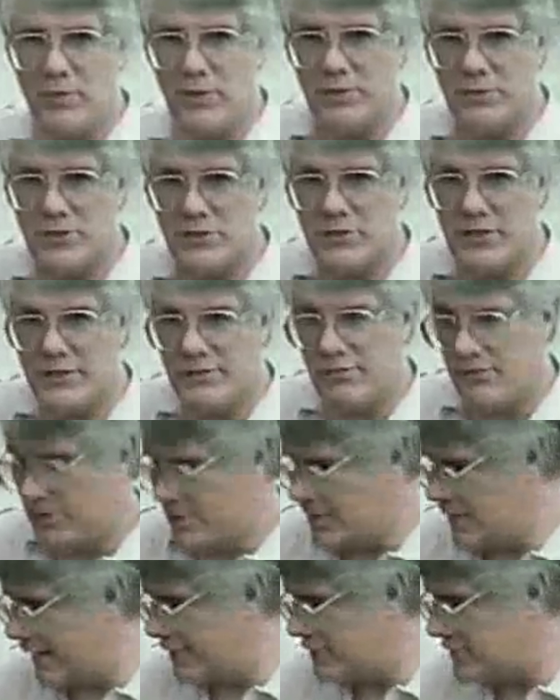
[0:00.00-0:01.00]
run successfully
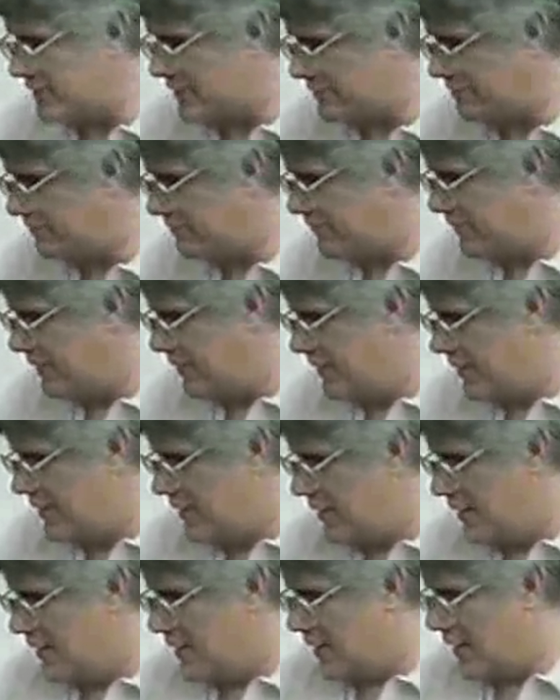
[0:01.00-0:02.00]
on hydrogen.
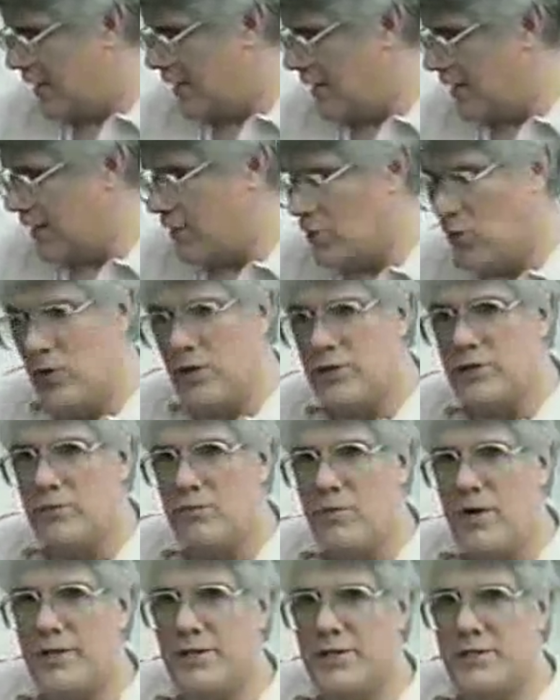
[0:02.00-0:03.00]
Uh, in order to
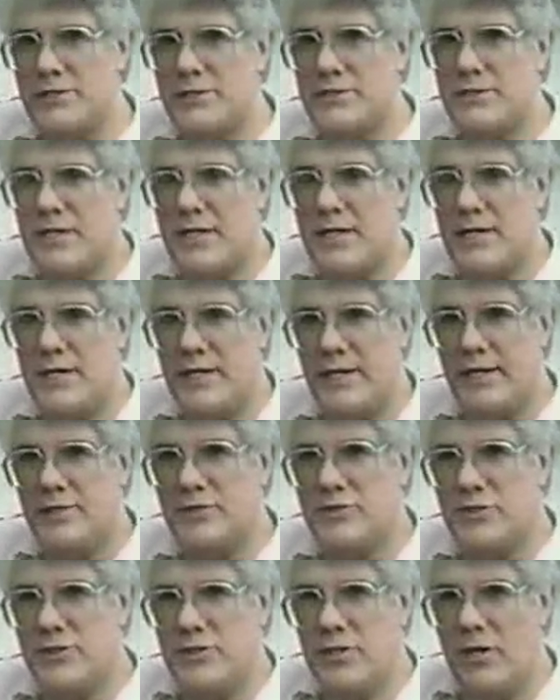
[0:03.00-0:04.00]
run this uh,
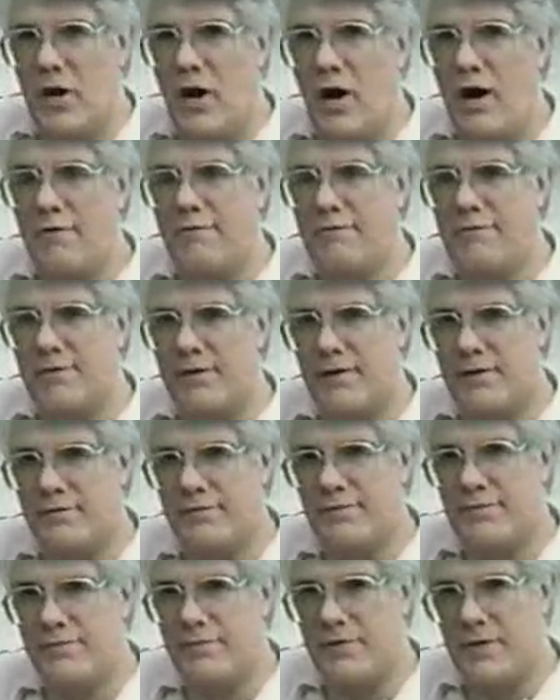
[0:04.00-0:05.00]
engine off
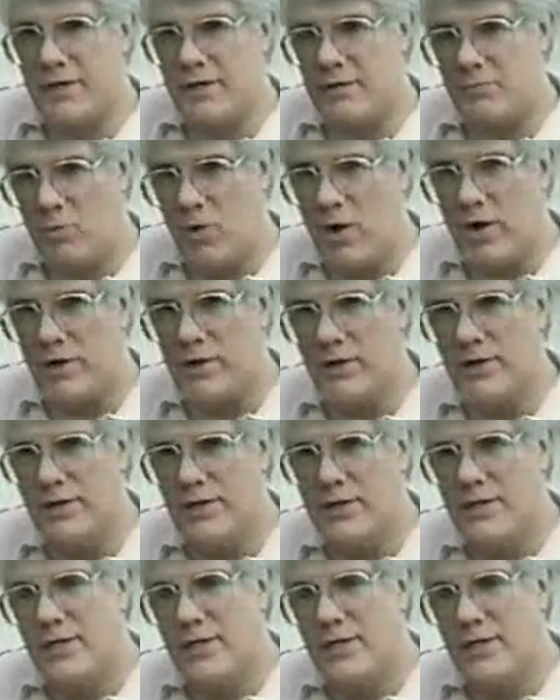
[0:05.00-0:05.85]
of uh, water,